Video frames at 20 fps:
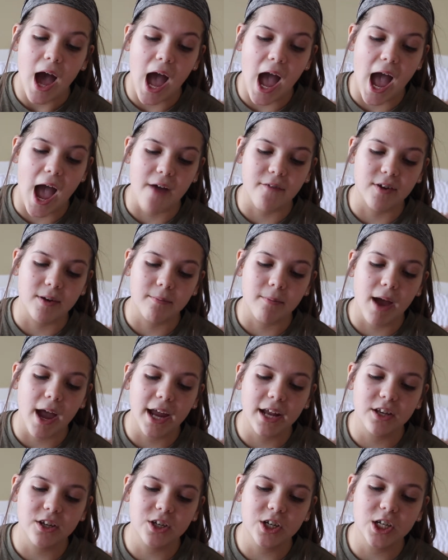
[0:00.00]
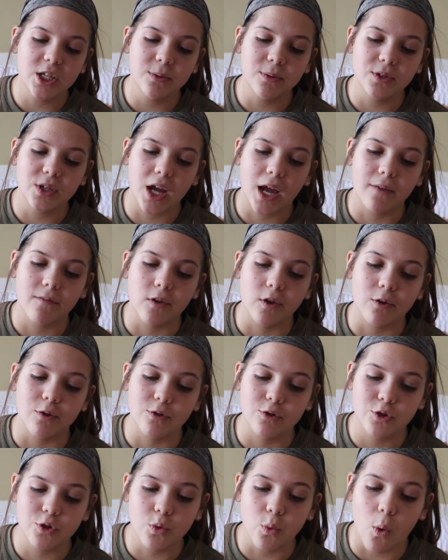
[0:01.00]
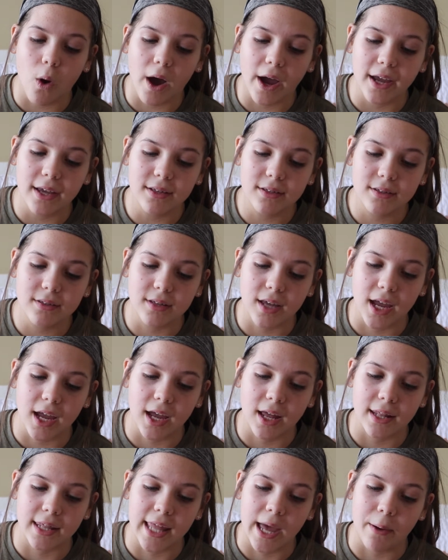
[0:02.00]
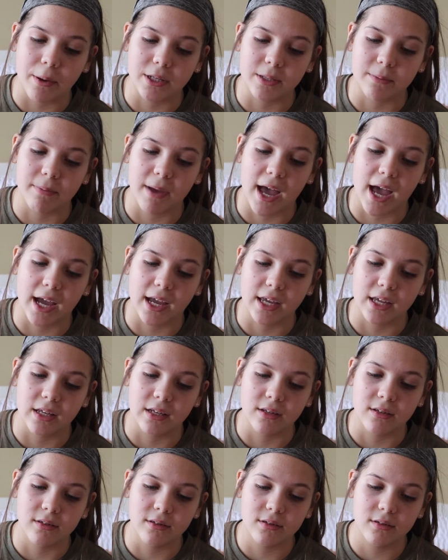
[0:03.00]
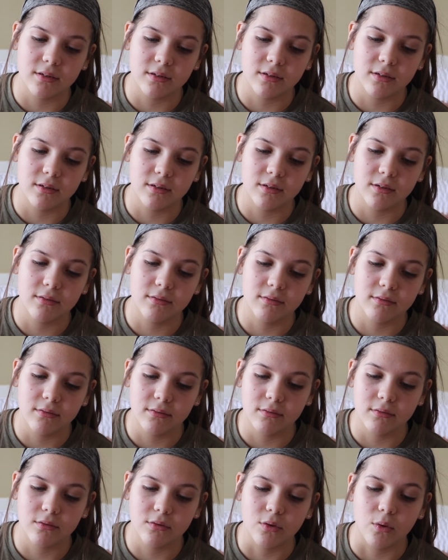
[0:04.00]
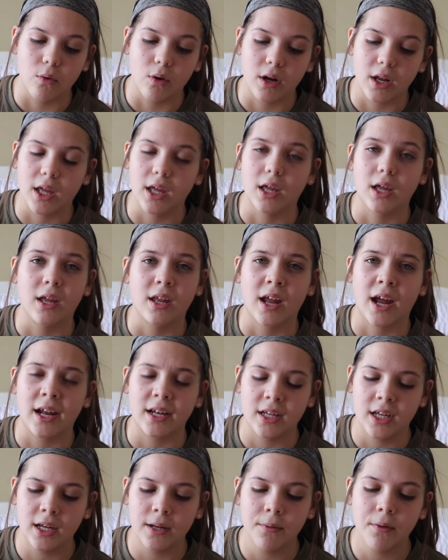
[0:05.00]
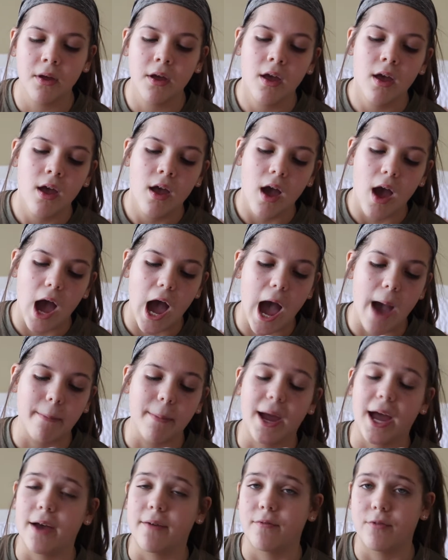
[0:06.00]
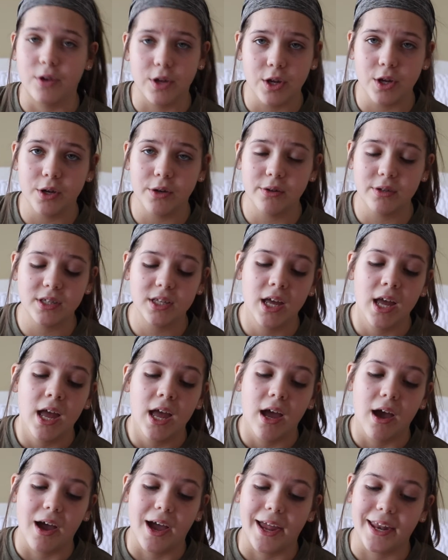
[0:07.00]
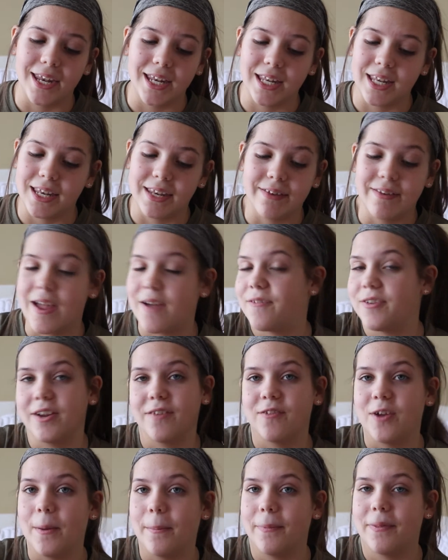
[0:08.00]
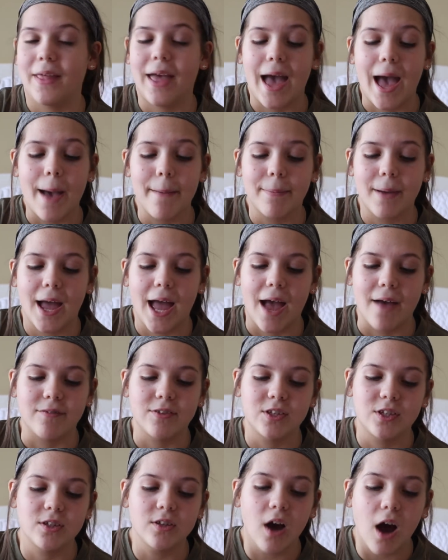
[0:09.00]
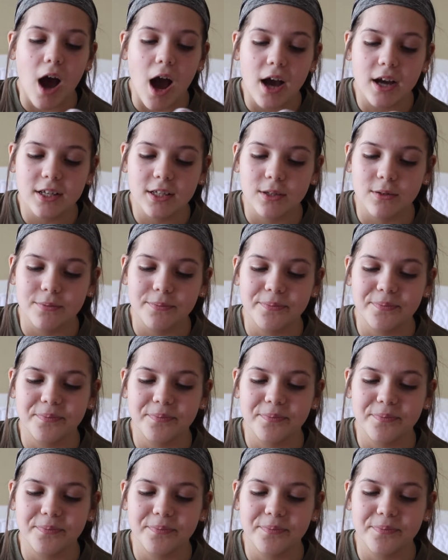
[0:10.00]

I have reminders, which I've used twice, and that was back in 2019. I have news. I never even opened the app. I have stocks.